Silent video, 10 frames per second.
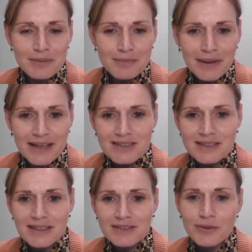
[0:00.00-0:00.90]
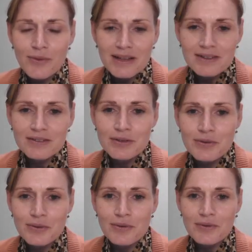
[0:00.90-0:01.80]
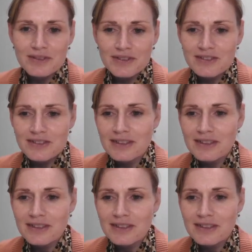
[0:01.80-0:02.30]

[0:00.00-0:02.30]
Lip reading: mentioned that once you register,